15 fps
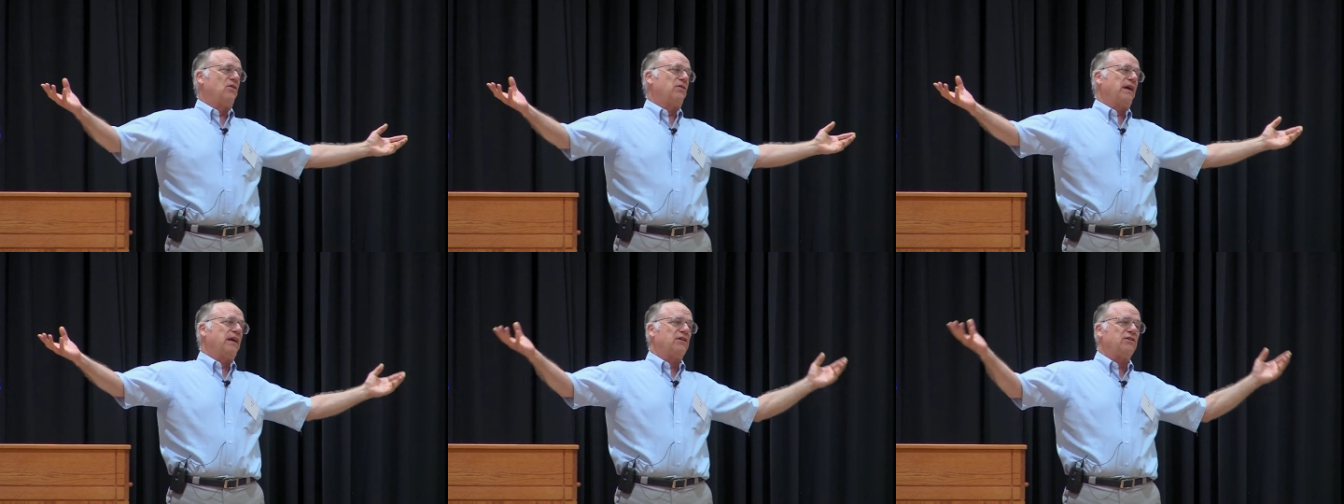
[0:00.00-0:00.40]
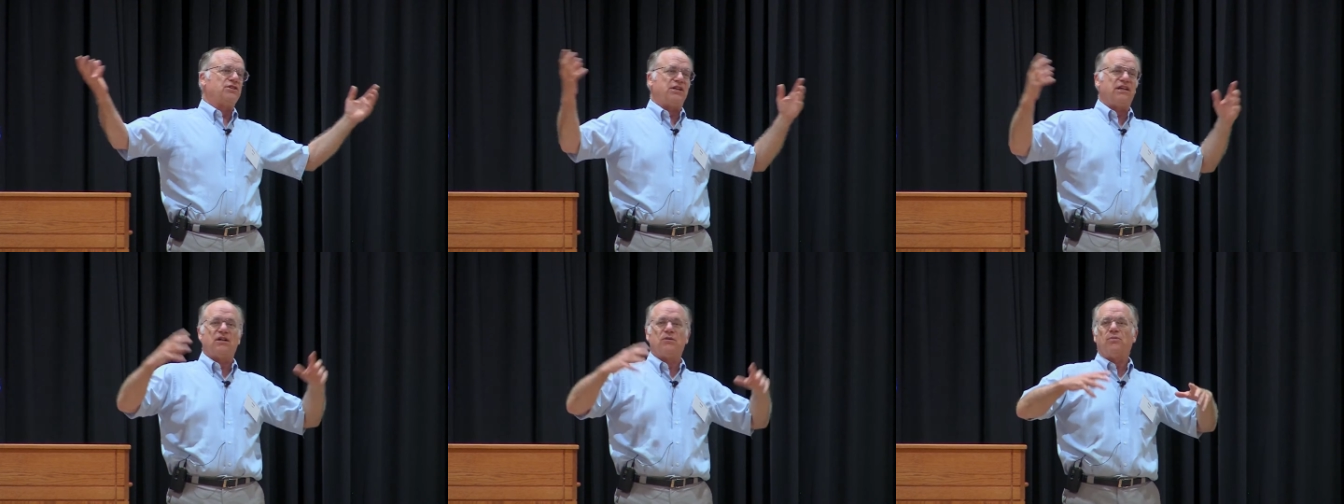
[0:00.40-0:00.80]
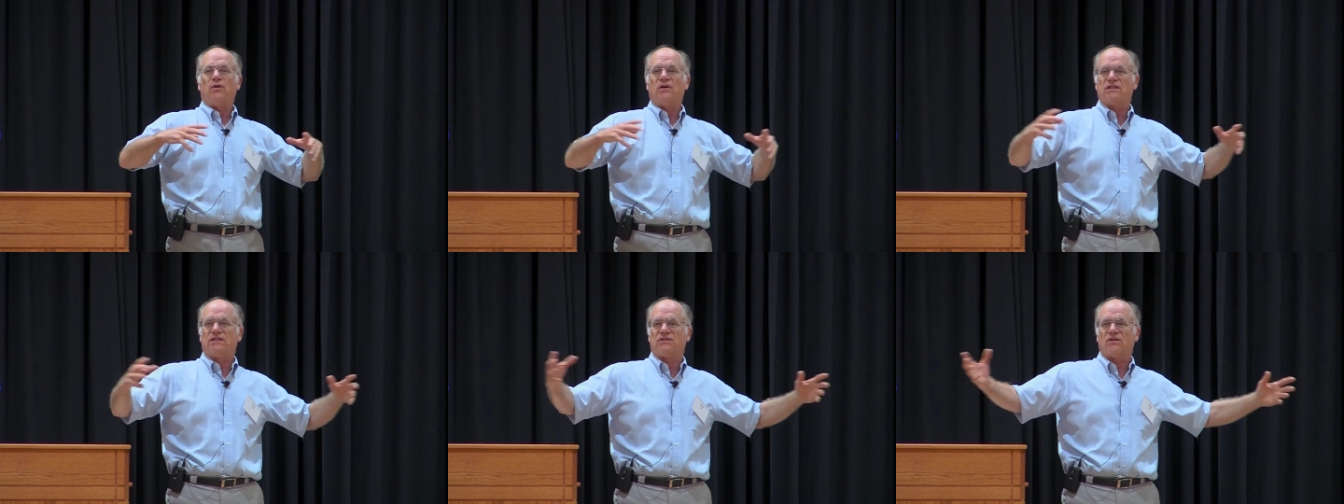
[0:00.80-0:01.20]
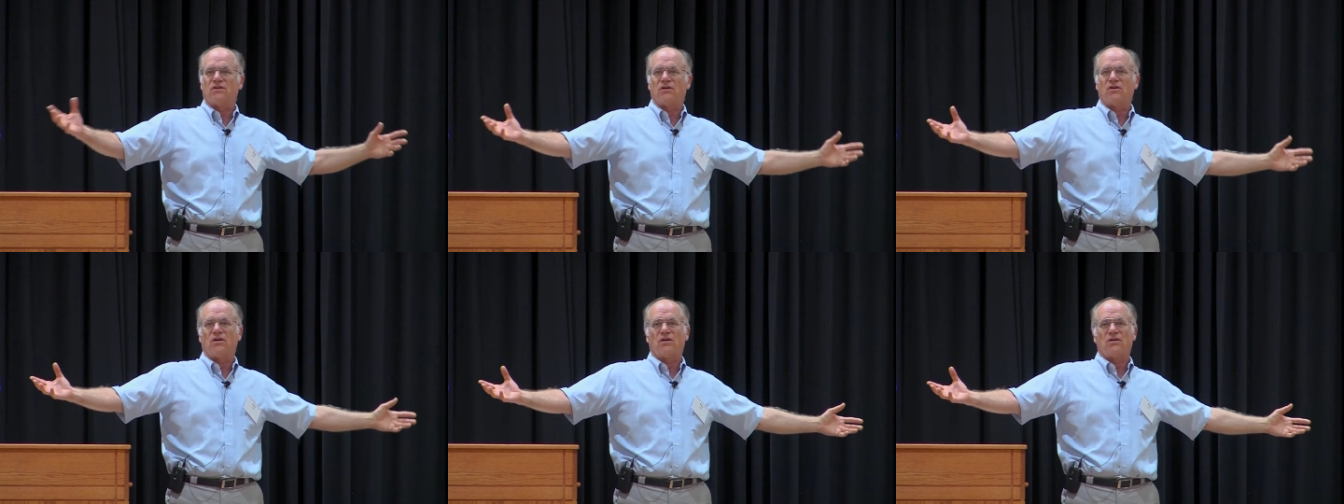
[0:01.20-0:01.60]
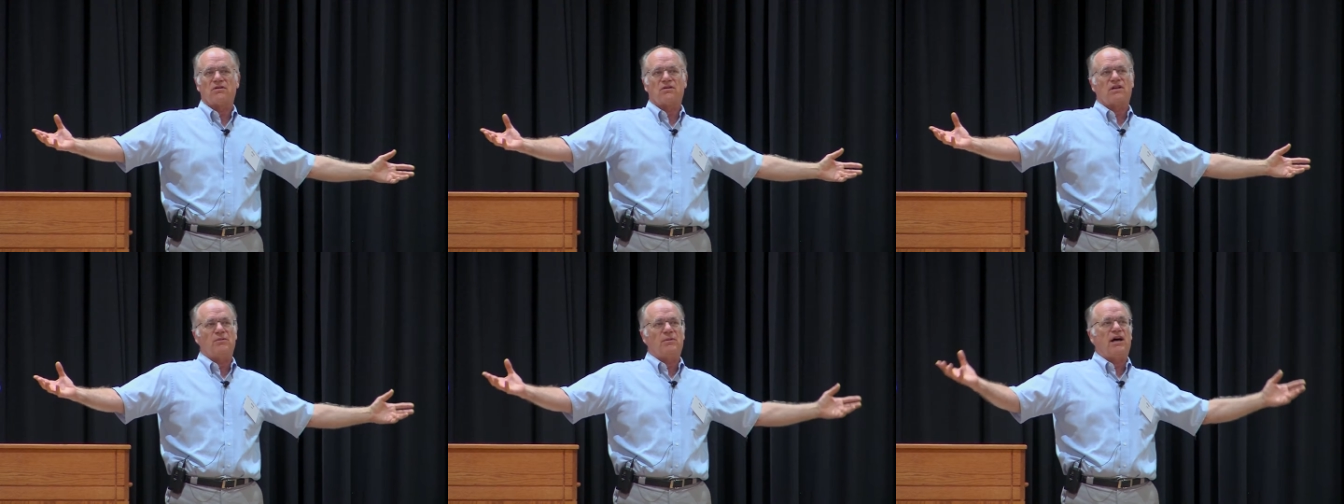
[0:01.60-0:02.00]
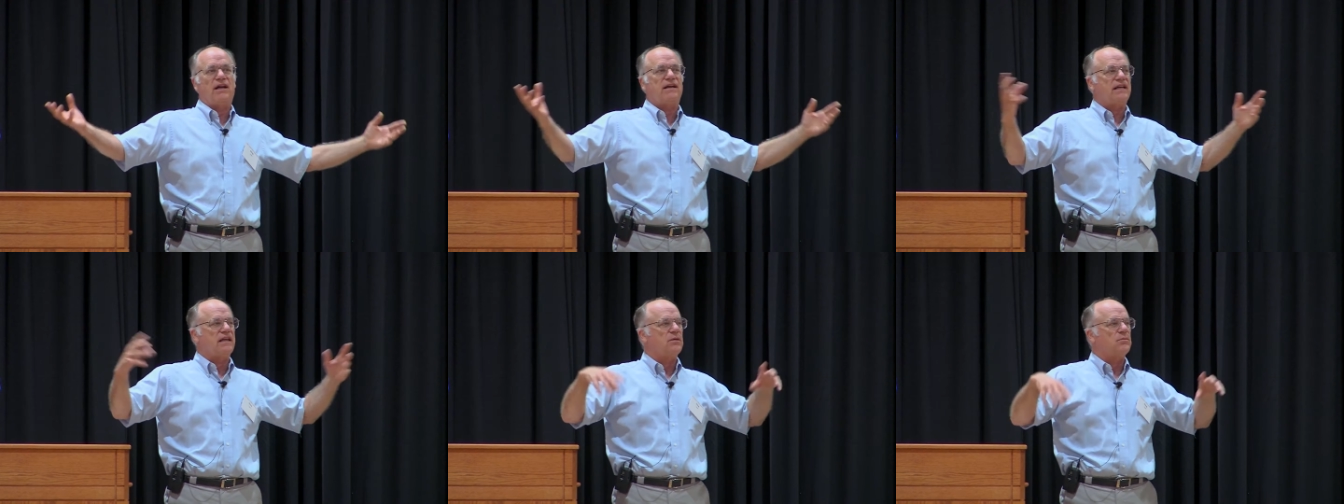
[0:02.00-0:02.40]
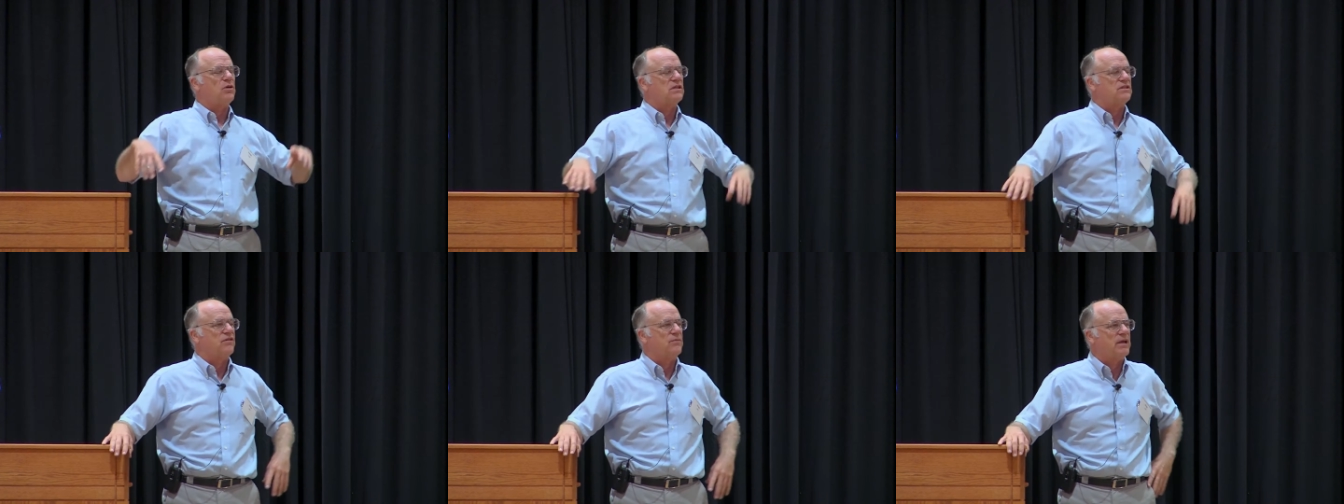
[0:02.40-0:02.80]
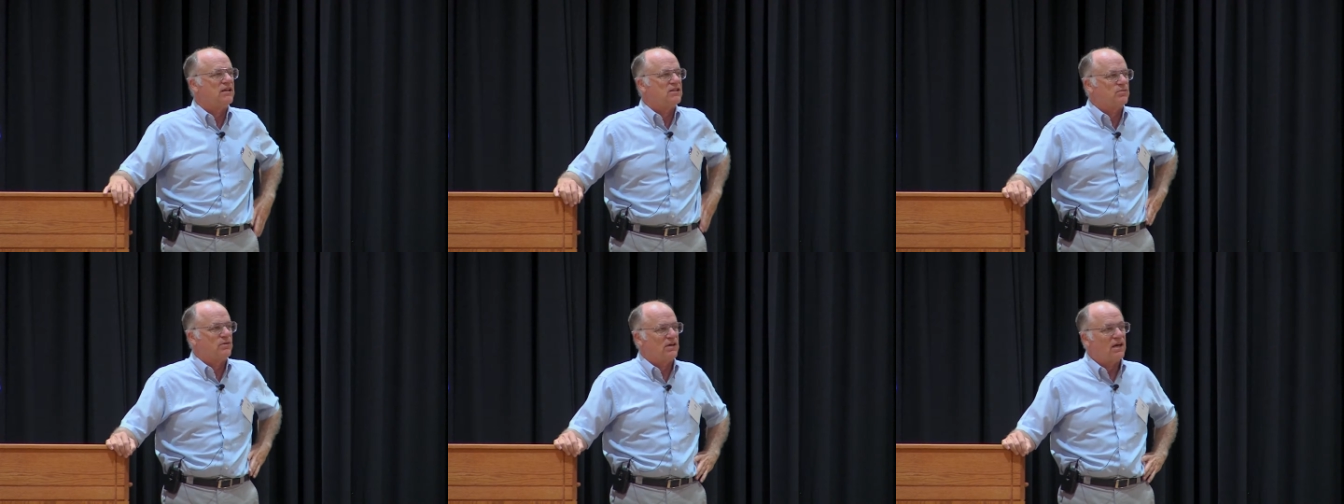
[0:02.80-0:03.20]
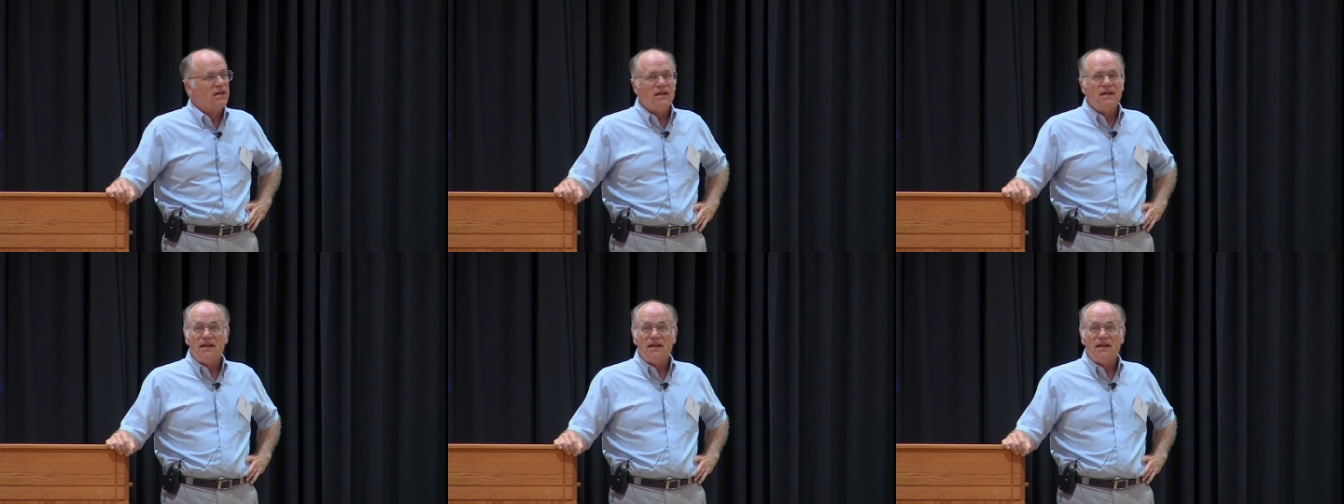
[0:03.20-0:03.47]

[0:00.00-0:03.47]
energy inputs or commodity inputs from elsewhere